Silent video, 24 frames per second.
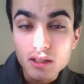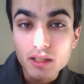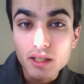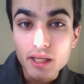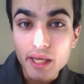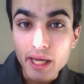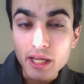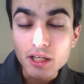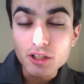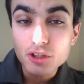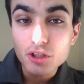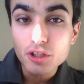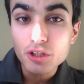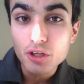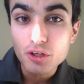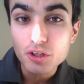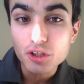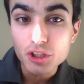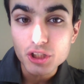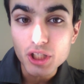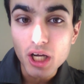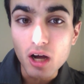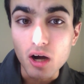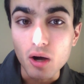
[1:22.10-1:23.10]
into your
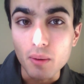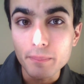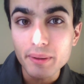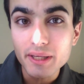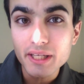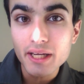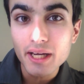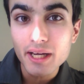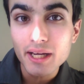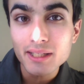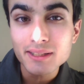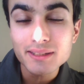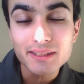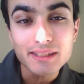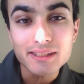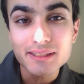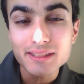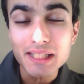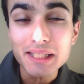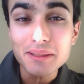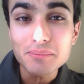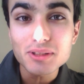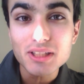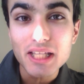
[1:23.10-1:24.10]
show? Because it
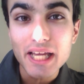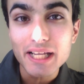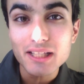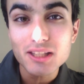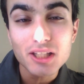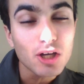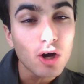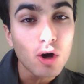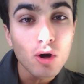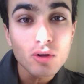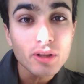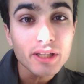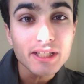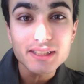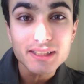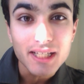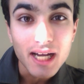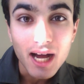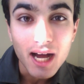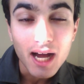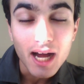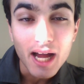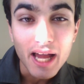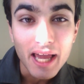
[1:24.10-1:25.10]
seems like the only
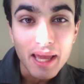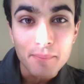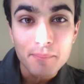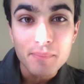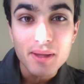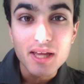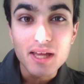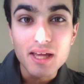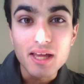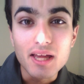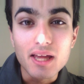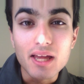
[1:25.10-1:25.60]
time,